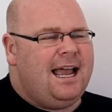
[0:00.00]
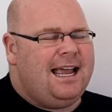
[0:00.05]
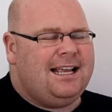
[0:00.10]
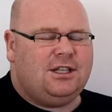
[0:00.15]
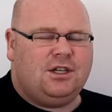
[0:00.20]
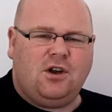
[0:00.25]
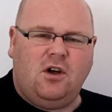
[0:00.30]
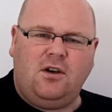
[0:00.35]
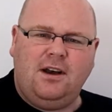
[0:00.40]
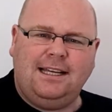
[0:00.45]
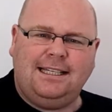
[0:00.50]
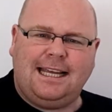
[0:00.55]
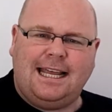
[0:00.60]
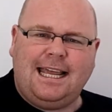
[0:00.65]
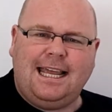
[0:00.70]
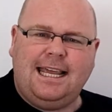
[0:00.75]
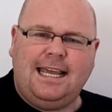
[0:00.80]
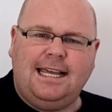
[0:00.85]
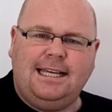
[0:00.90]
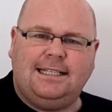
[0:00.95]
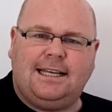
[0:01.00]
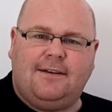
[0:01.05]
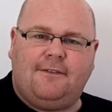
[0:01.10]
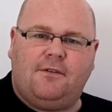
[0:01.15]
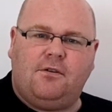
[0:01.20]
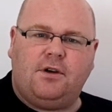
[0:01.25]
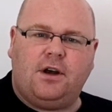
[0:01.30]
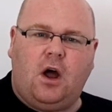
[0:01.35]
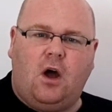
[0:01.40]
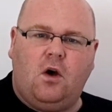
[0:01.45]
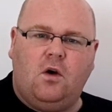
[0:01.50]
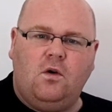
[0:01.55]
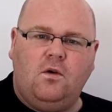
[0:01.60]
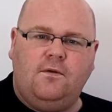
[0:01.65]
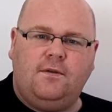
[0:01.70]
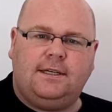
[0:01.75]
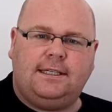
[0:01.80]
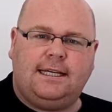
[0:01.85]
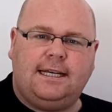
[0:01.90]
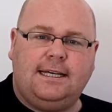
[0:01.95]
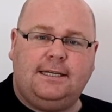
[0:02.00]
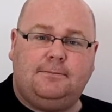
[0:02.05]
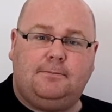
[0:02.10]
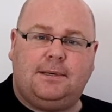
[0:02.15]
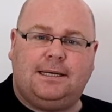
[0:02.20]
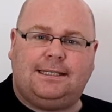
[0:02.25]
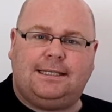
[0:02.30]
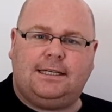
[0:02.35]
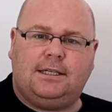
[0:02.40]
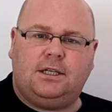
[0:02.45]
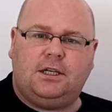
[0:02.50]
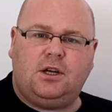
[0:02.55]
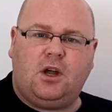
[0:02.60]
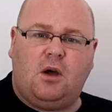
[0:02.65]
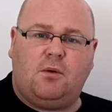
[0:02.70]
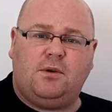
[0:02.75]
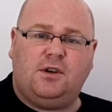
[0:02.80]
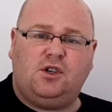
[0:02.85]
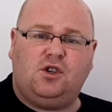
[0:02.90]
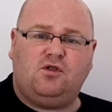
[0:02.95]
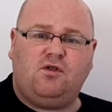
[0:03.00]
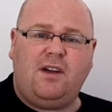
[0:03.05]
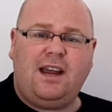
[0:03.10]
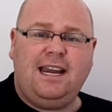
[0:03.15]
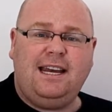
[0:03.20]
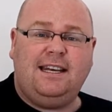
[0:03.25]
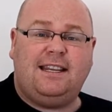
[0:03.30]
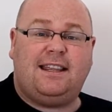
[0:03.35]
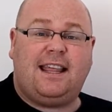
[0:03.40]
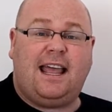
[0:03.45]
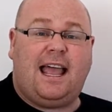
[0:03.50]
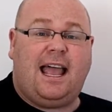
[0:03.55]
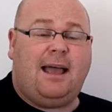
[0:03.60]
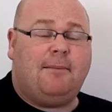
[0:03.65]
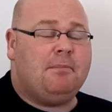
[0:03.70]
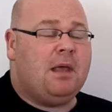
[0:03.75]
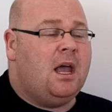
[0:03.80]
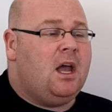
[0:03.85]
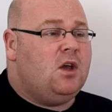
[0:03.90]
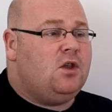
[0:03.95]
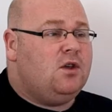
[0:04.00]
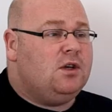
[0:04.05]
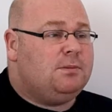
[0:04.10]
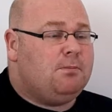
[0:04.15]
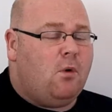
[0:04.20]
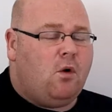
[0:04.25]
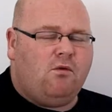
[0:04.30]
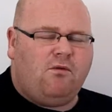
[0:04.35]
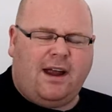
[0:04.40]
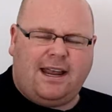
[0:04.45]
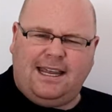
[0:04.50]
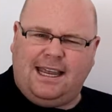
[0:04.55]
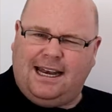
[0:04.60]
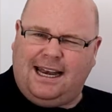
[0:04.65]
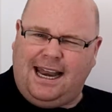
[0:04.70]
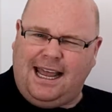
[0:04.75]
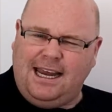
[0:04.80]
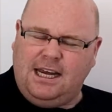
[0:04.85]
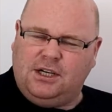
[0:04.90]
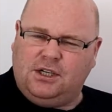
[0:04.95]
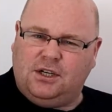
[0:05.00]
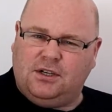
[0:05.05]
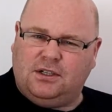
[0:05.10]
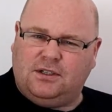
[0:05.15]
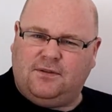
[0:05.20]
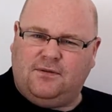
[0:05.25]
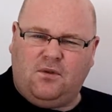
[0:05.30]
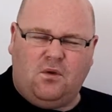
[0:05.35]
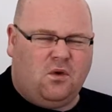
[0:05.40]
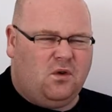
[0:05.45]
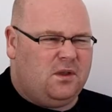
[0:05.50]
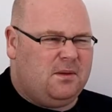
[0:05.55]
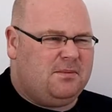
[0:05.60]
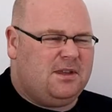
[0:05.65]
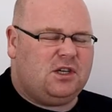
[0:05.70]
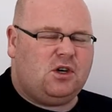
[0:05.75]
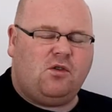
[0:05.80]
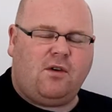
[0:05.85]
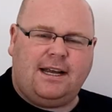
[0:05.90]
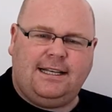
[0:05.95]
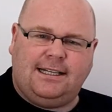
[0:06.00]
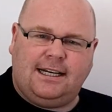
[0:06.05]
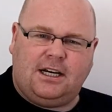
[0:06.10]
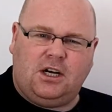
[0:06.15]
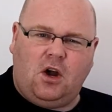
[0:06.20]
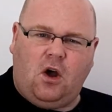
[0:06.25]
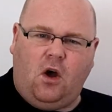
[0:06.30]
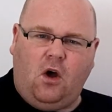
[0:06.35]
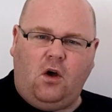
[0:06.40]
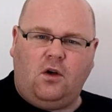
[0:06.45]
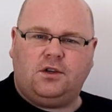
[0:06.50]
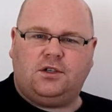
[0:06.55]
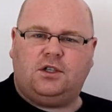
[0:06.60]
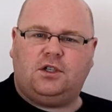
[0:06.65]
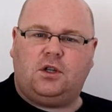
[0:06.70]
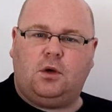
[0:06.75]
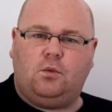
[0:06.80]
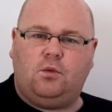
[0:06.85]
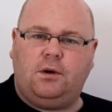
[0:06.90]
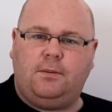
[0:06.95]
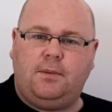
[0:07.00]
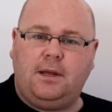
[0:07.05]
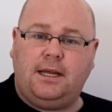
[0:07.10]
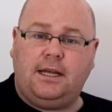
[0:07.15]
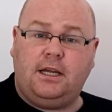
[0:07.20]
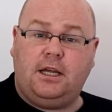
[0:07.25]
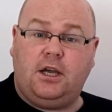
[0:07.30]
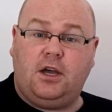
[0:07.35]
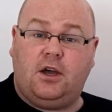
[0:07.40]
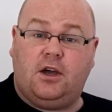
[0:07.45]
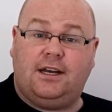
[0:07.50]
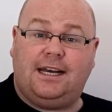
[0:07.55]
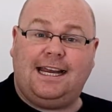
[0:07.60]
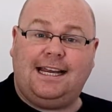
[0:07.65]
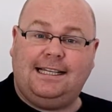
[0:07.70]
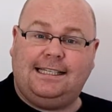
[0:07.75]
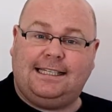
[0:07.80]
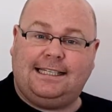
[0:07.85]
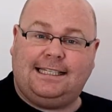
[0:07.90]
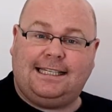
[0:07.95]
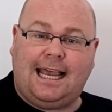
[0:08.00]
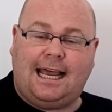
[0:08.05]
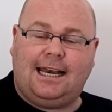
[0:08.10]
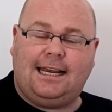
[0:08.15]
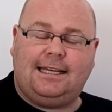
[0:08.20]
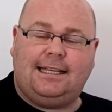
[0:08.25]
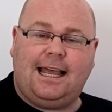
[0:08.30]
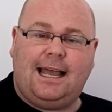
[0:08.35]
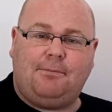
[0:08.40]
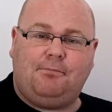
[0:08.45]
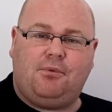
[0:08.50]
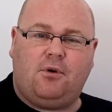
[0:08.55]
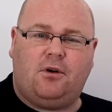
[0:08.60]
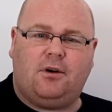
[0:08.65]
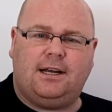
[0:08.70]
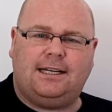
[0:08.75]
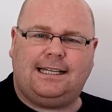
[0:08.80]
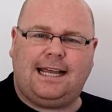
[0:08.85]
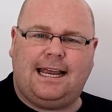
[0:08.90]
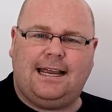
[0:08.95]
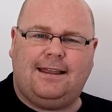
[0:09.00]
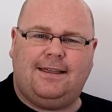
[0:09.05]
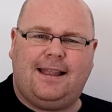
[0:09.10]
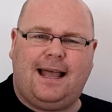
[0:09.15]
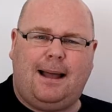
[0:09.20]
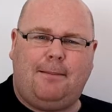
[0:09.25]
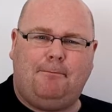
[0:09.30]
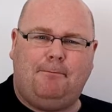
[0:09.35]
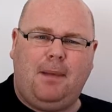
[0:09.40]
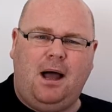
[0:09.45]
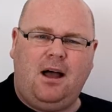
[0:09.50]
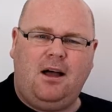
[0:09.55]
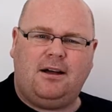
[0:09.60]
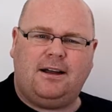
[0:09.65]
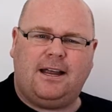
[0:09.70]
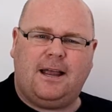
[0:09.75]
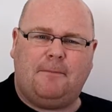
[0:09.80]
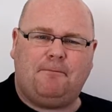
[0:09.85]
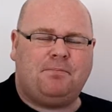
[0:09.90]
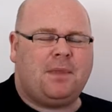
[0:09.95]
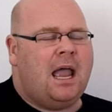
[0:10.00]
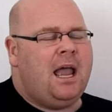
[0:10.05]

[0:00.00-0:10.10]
it's not as easy for an overseas business to go and trade there. There's more regulations for them. There's greater costs that would be incurred in selling their products in that market.